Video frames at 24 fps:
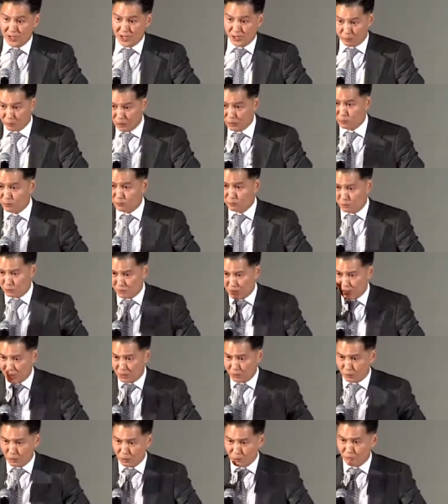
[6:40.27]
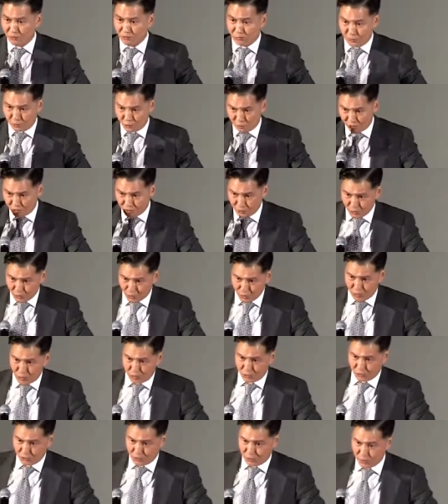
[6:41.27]
Momofuku from New
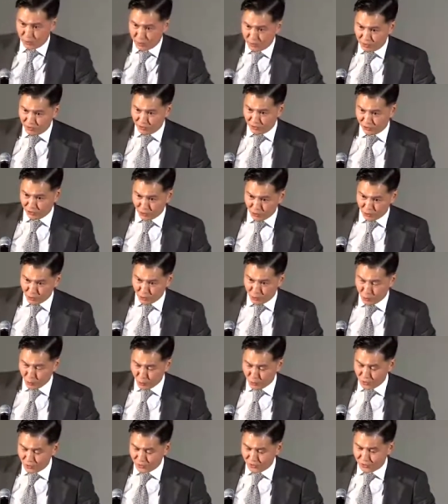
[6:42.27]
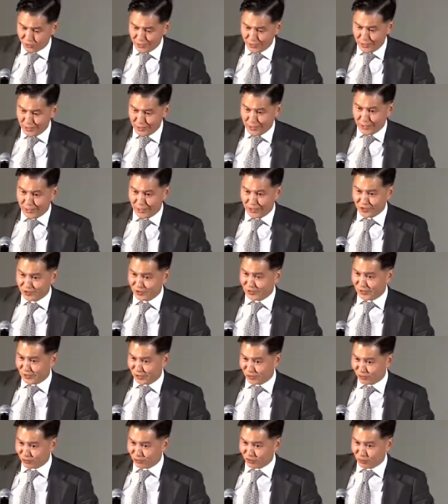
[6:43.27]
York, to open Majordomo, which is an
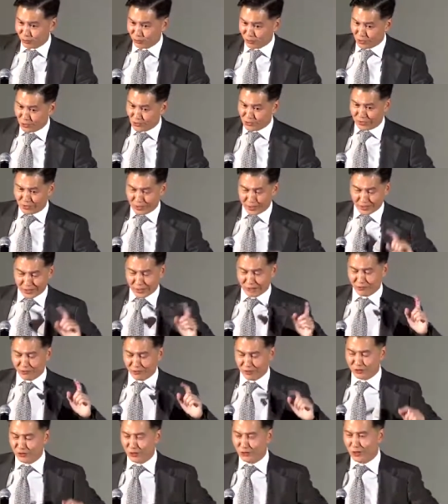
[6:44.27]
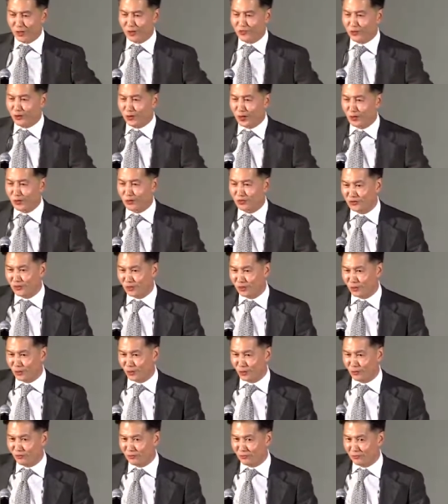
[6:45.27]
interesting project. And in fact, 2 days ago, I was
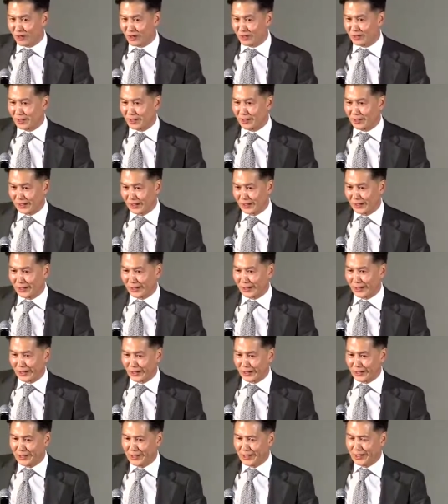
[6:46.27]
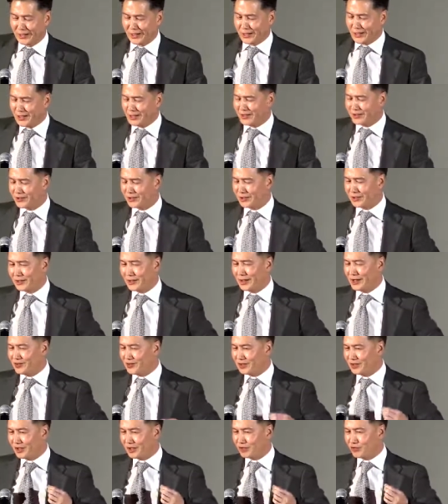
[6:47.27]
talking to a friend, an LA guy. He said,
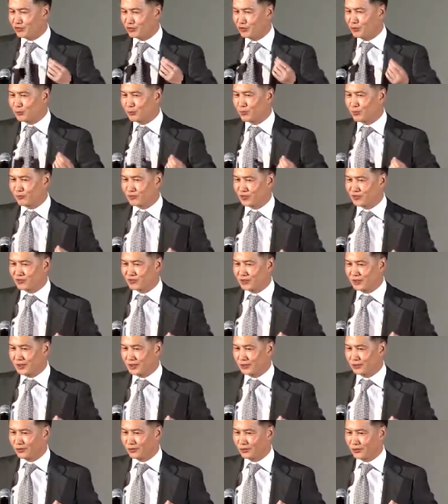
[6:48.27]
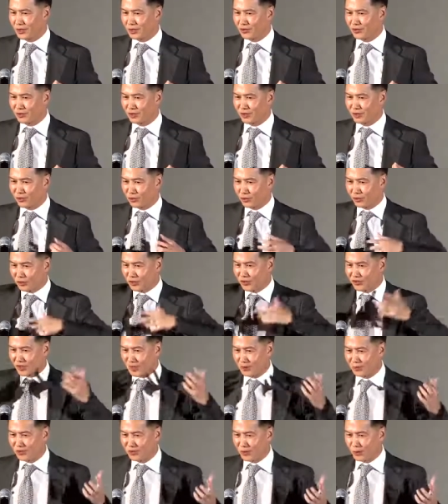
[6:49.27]
isn't that super risky to actually turn these
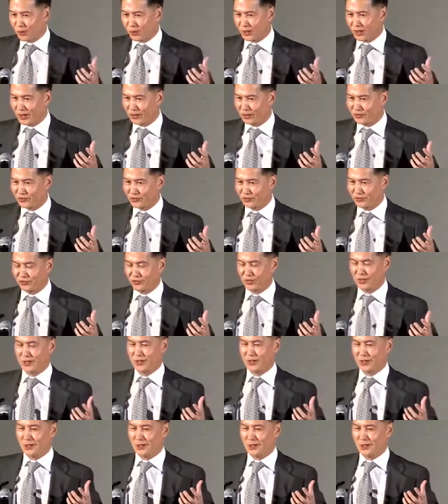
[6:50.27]
empty warehouses